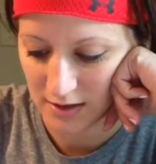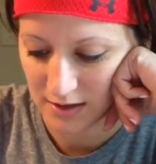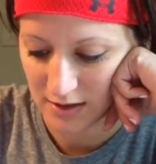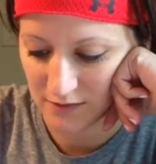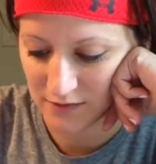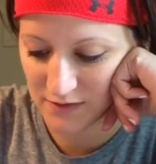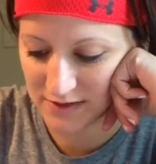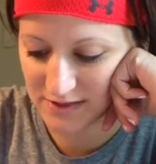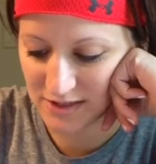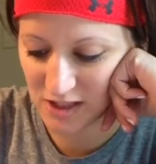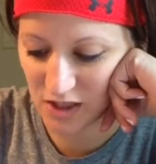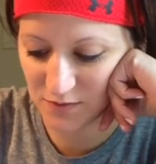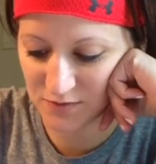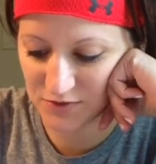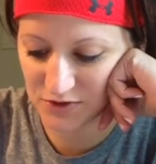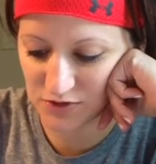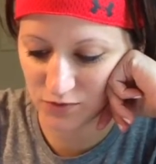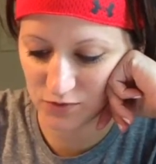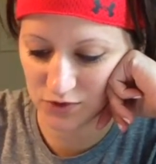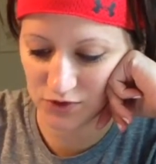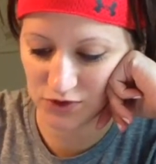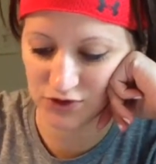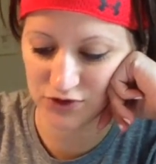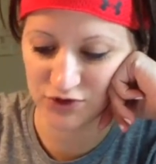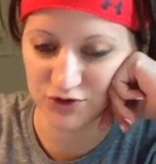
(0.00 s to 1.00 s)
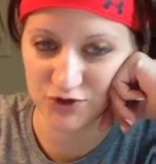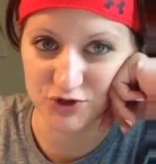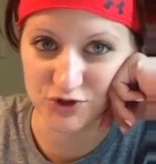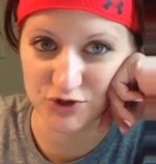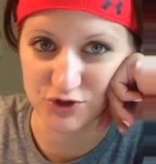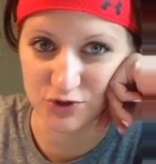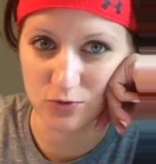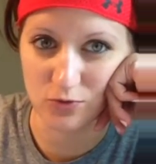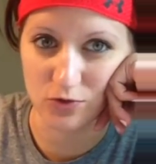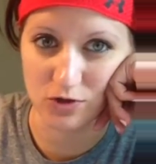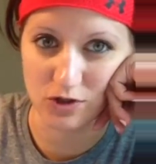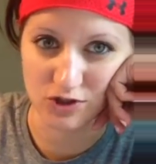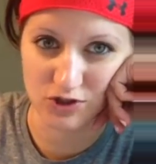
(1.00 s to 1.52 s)
And this helps you when you're in the
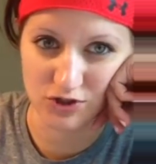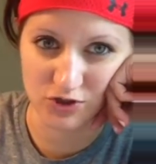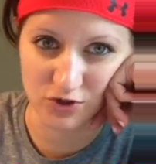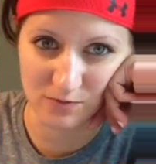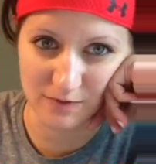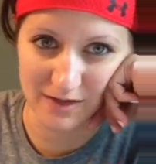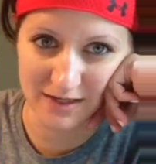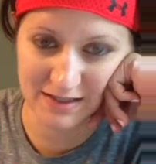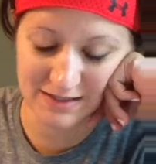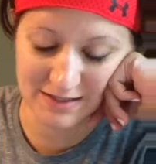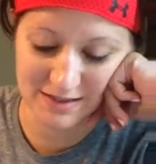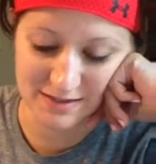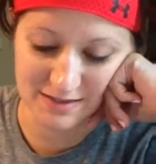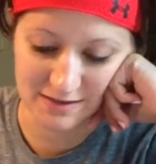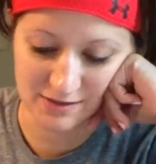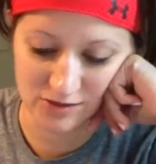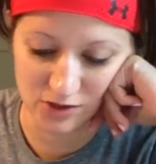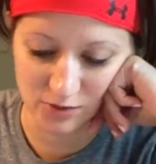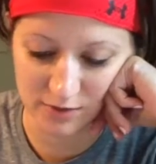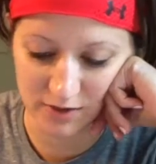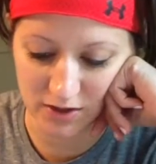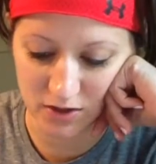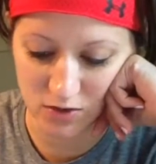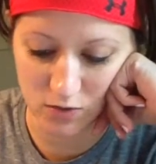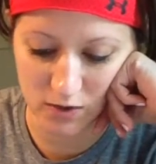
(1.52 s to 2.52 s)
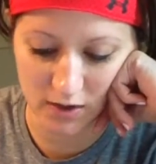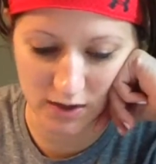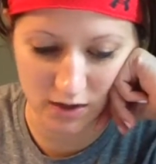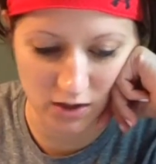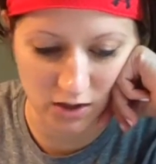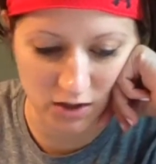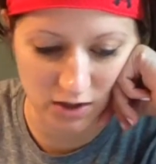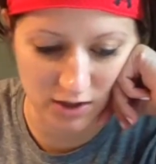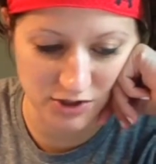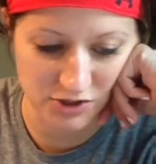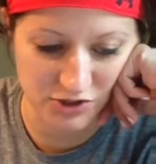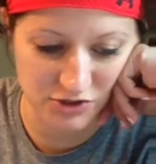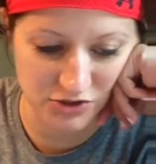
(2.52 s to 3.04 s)
store too. It makes things a little bit
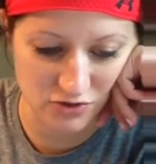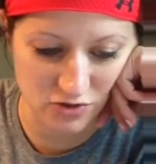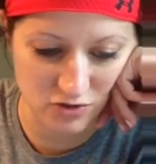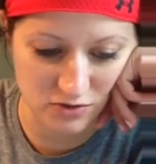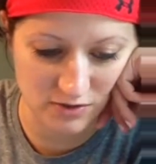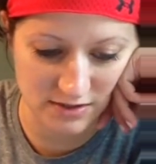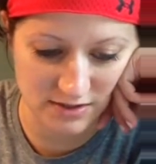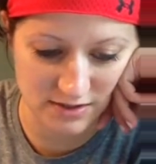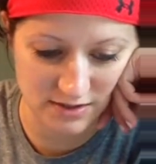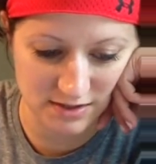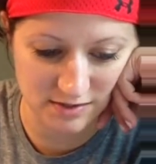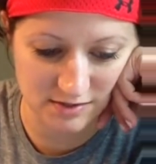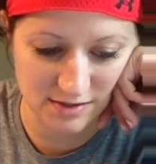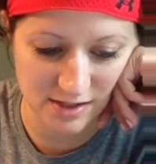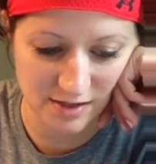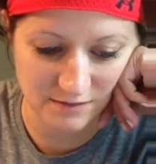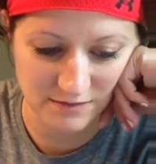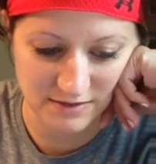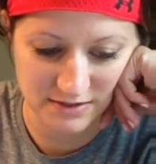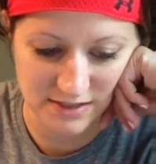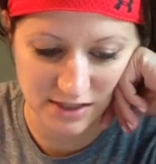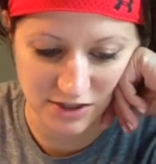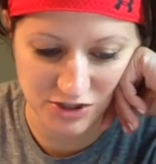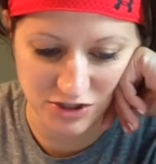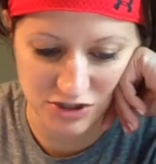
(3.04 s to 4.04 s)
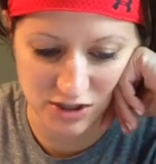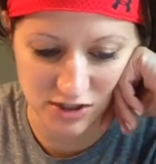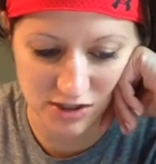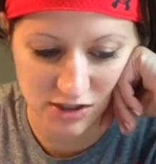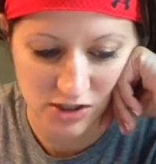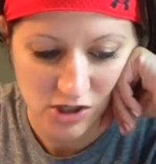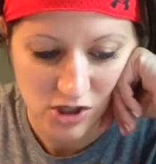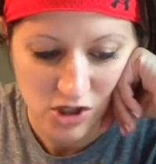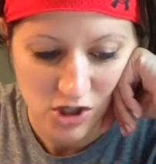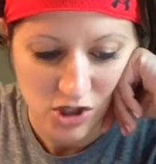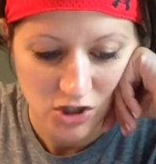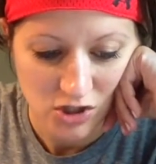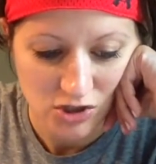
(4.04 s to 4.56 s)
quicker because they're always in the same section.
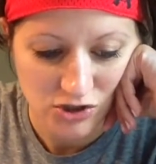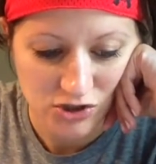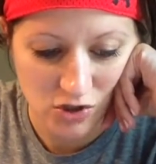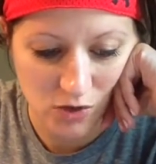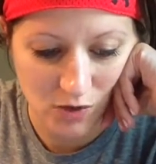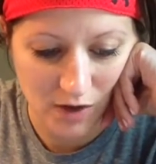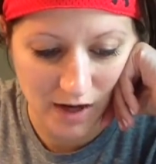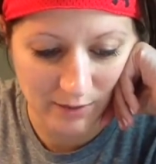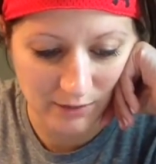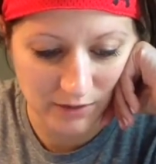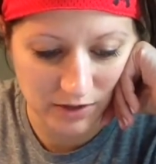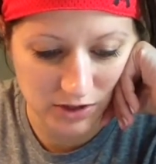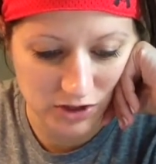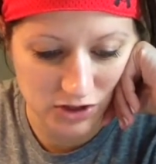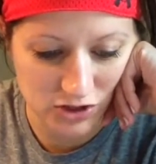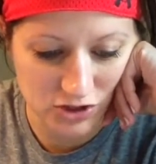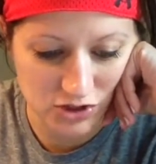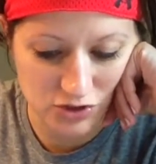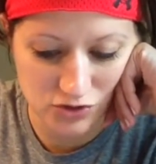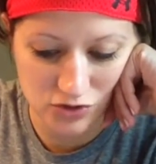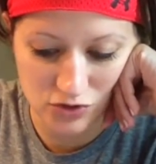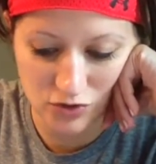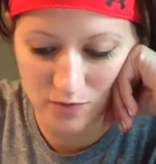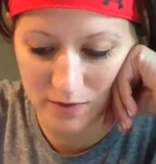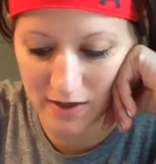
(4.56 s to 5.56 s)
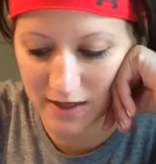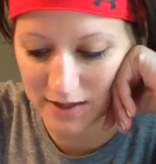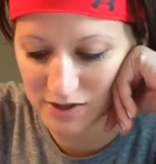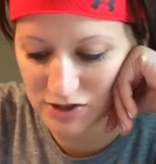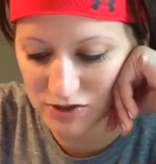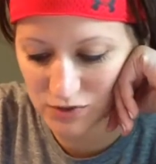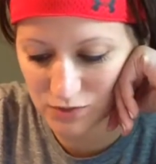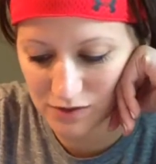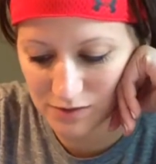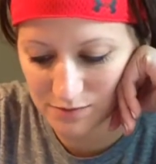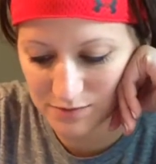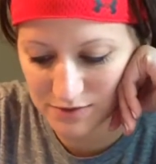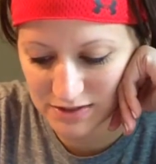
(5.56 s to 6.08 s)
So I'm going to do my
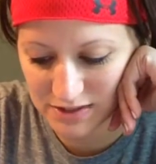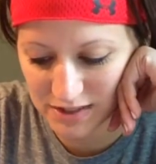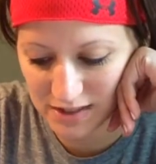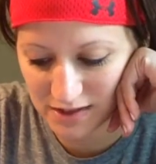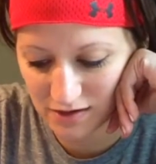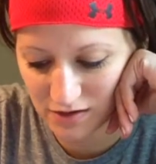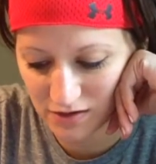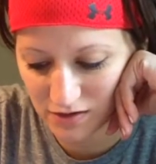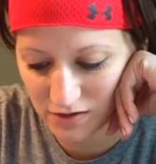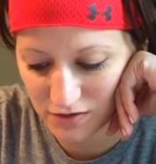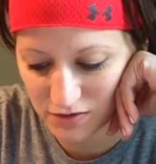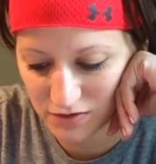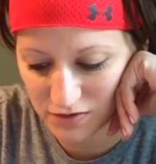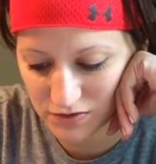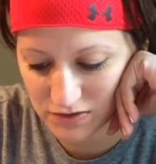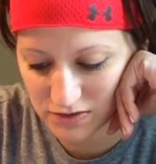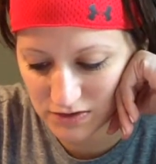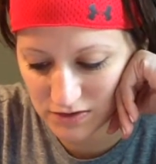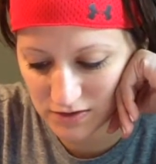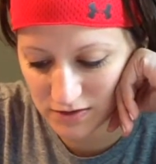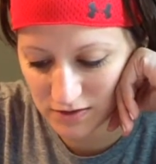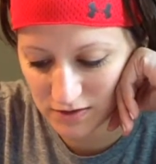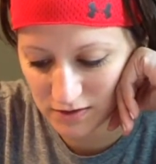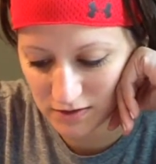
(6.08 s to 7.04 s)
sweet potatoes.